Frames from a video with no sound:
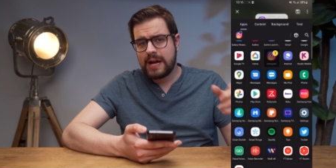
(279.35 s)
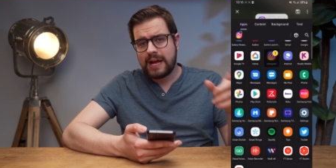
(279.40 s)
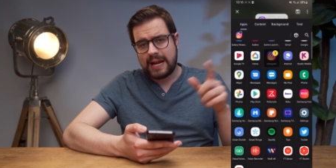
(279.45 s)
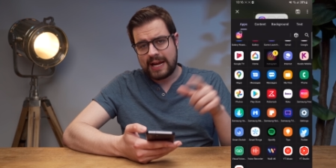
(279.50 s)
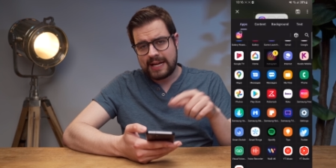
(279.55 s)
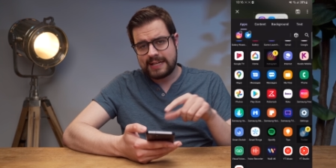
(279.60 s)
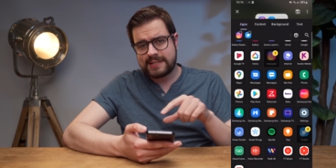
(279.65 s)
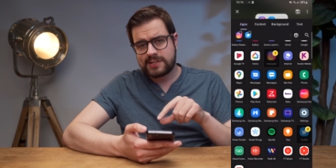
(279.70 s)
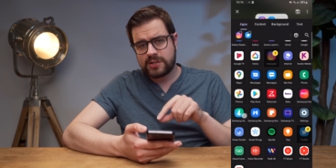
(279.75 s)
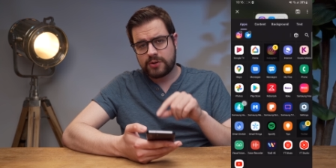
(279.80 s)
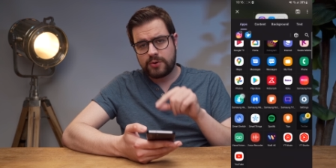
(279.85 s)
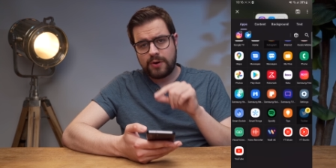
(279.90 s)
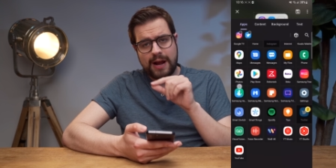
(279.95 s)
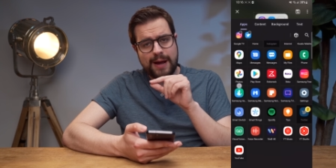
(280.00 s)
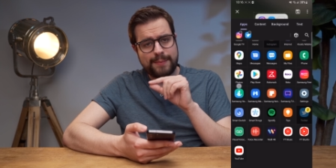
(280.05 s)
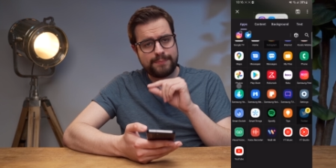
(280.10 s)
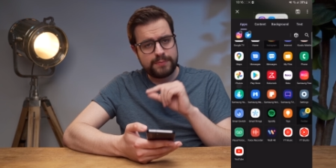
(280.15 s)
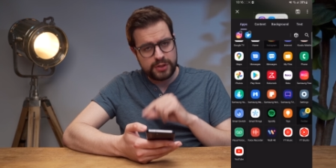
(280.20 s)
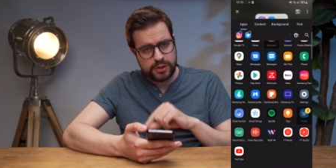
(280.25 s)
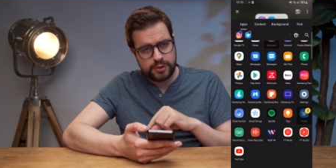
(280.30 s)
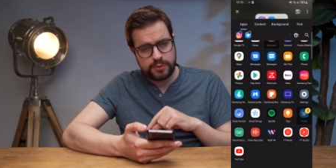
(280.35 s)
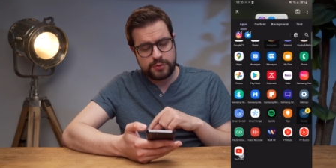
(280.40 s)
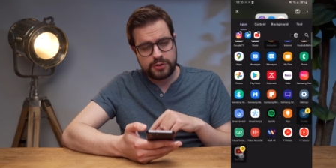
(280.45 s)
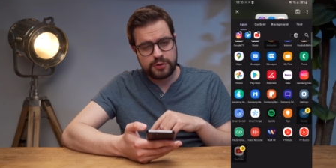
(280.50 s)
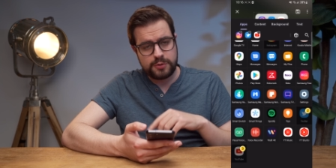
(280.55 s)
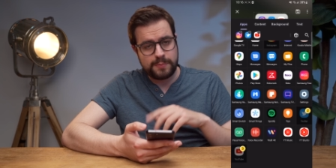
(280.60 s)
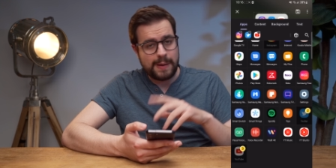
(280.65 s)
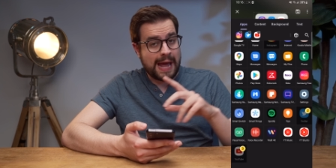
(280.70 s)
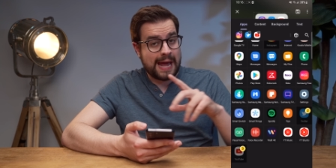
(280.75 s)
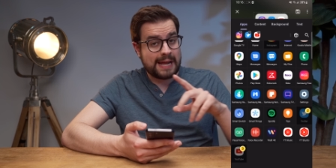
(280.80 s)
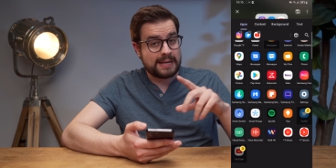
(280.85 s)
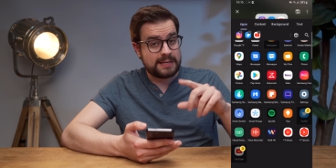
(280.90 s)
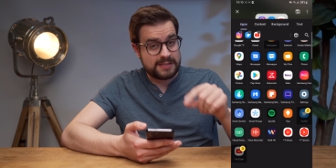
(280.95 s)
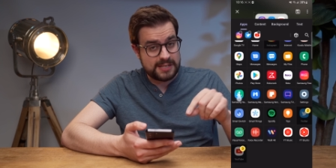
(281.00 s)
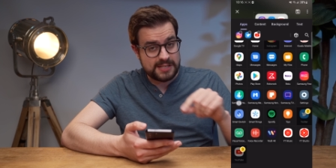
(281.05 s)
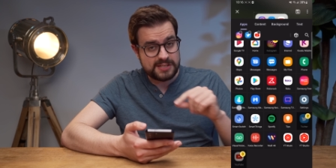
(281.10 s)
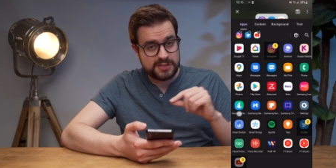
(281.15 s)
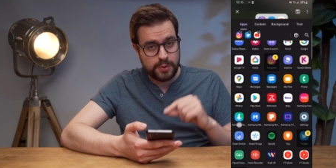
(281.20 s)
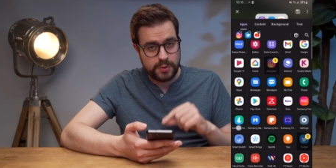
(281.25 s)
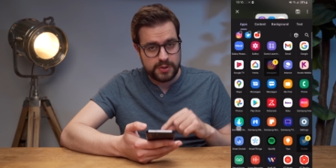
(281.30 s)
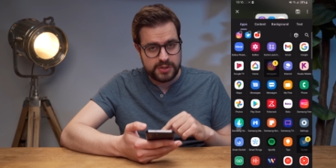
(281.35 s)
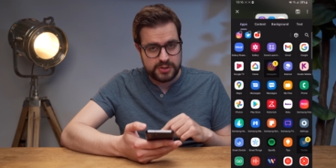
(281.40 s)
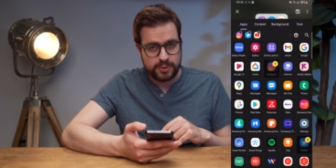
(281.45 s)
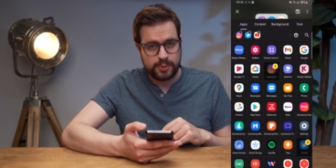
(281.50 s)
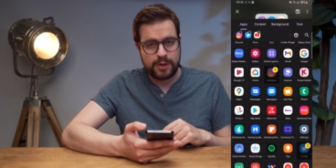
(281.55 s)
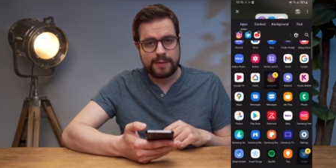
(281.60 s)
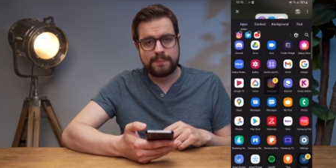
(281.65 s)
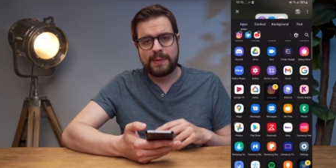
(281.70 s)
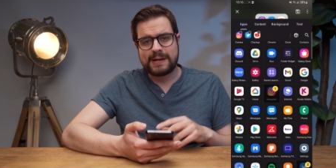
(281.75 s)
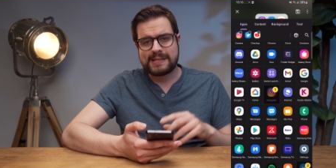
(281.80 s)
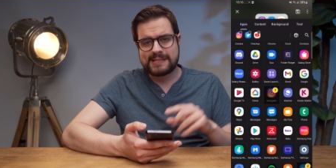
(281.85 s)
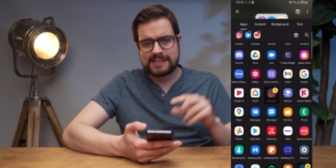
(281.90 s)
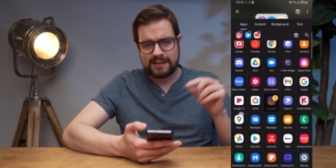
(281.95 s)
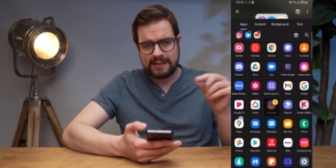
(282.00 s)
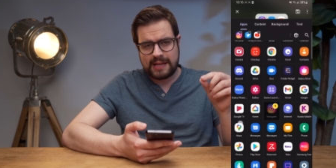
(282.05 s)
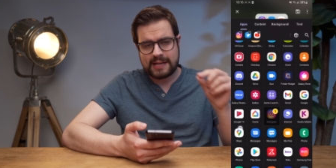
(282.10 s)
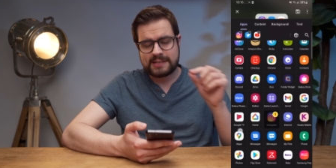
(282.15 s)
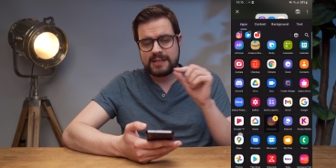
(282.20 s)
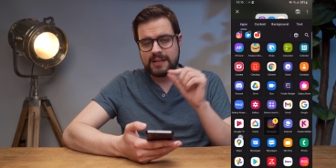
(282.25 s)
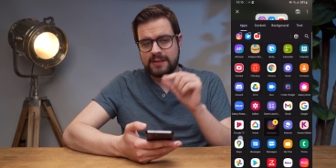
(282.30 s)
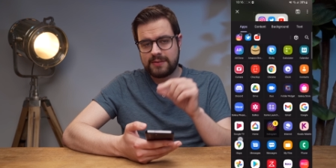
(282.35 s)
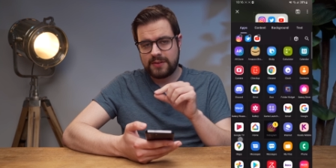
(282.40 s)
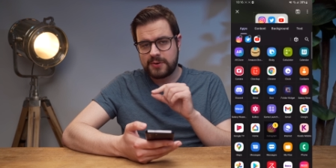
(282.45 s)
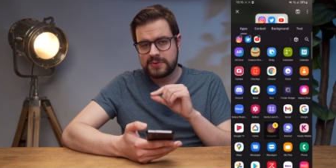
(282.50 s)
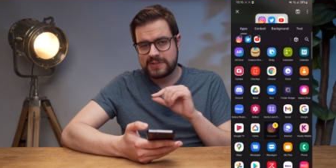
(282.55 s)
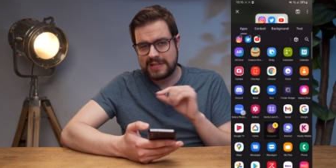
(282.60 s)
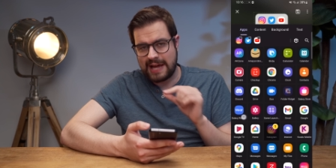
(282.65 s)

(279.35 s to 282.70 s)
Instagram, YouTube, and Discord to it by selecting those